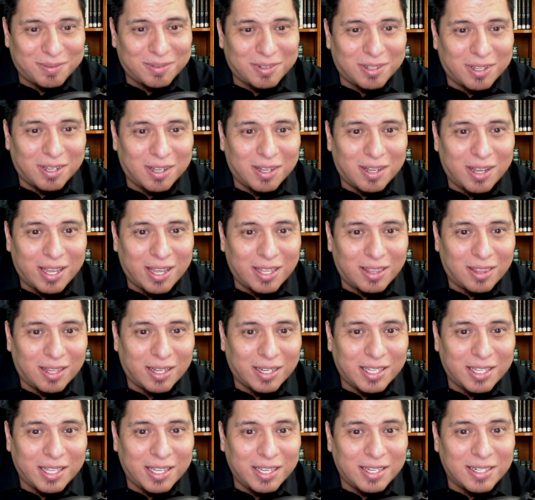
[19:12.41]
Uh, a
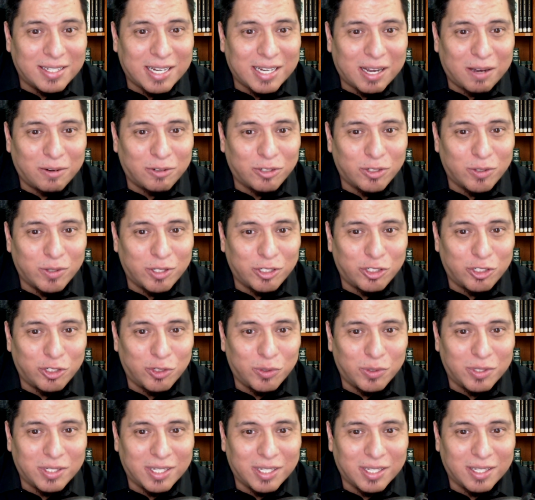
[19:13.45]
lucky encounter
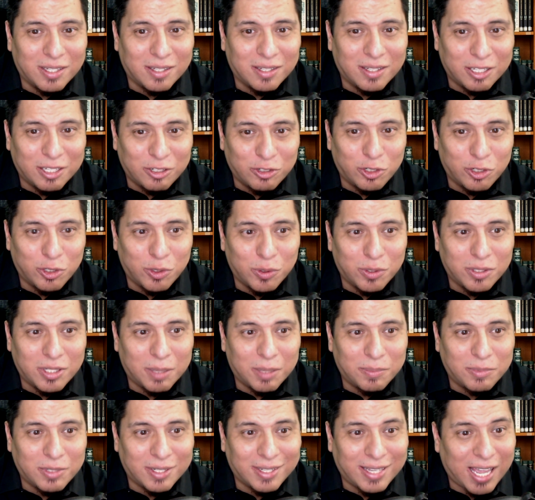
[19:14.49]
introducing introduced
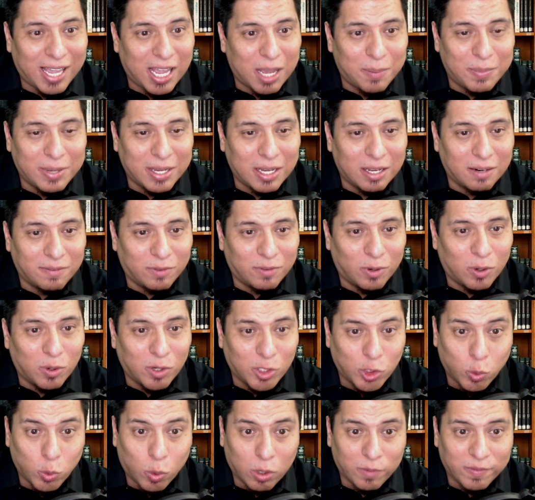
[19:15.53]
them to Cammy and
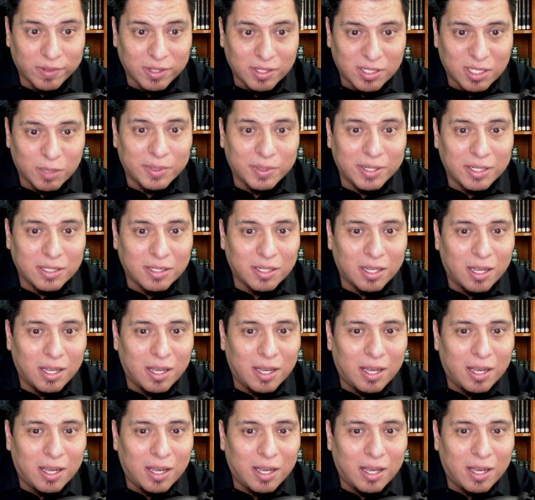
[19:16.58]
Volk, Dwarven siblings,